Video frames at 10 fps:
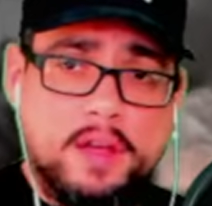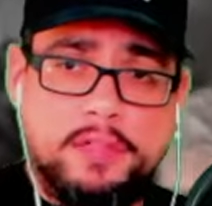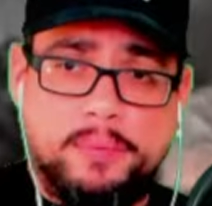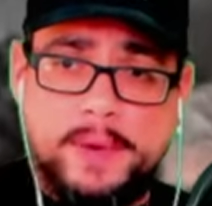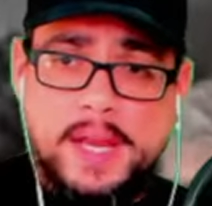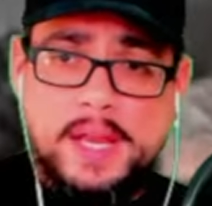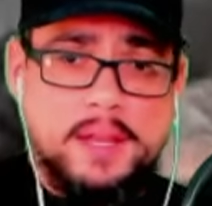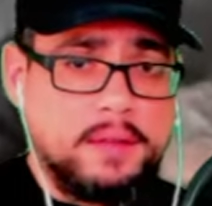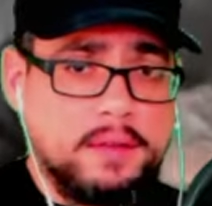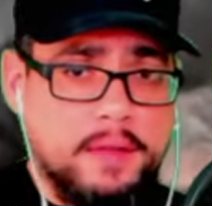three
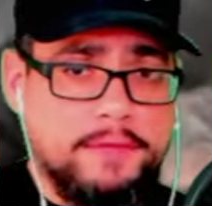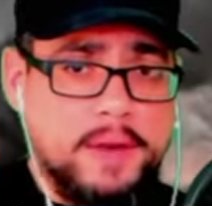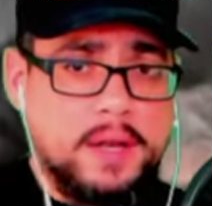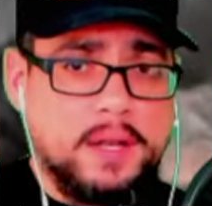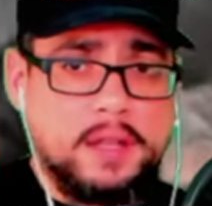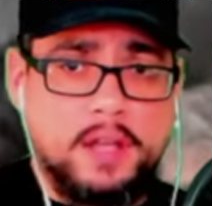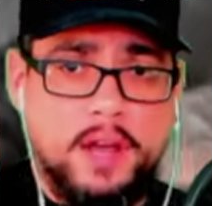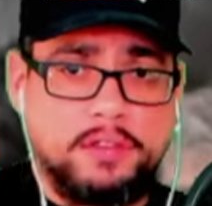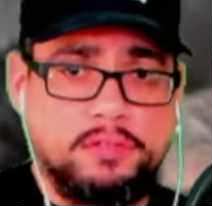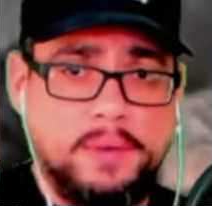different
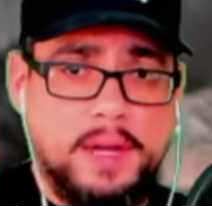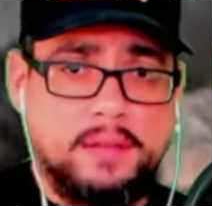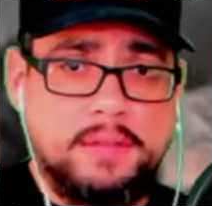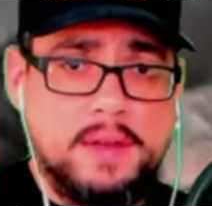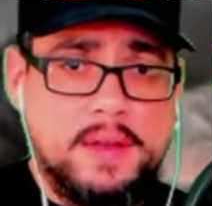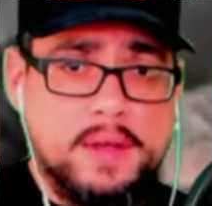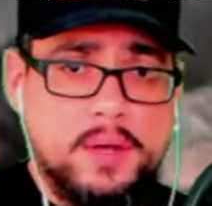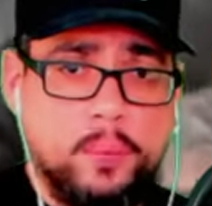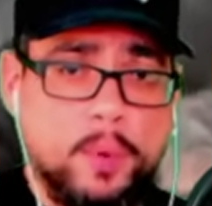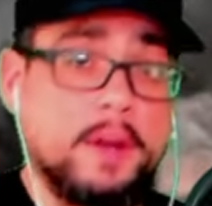countries.
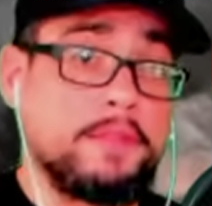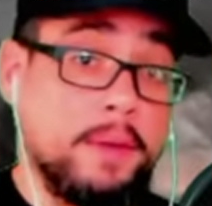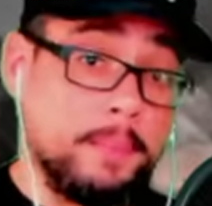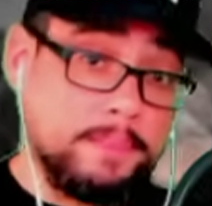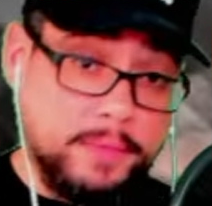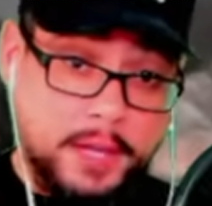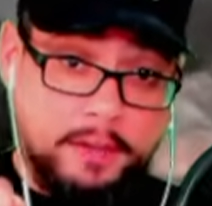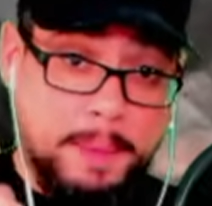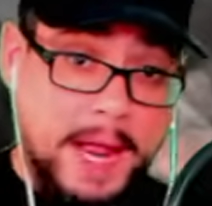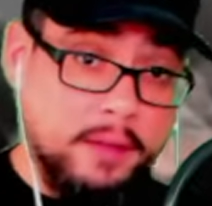One of them is
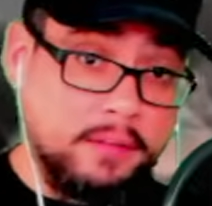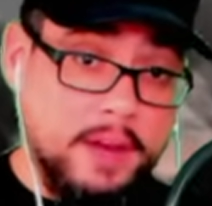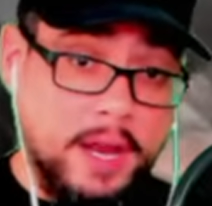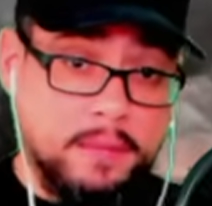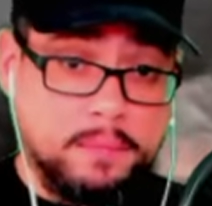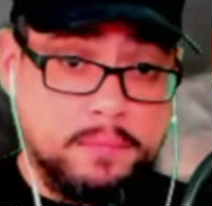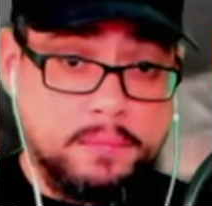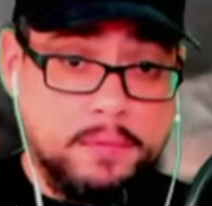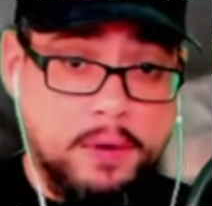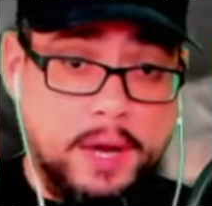Pakistan.
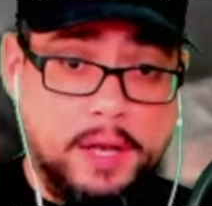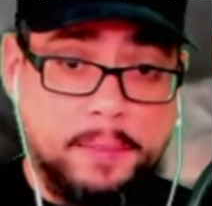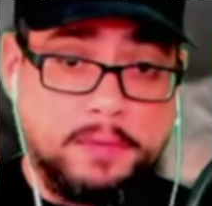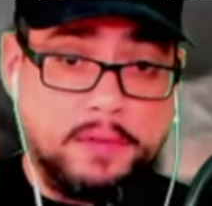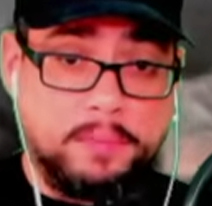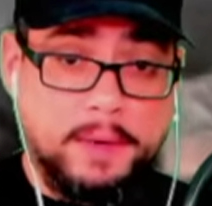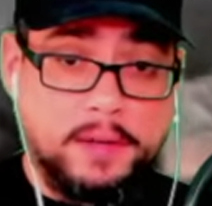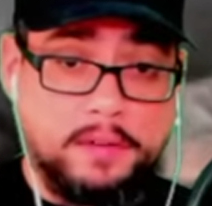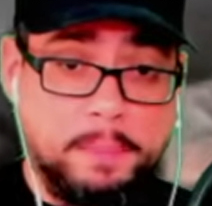Alright, let me just read this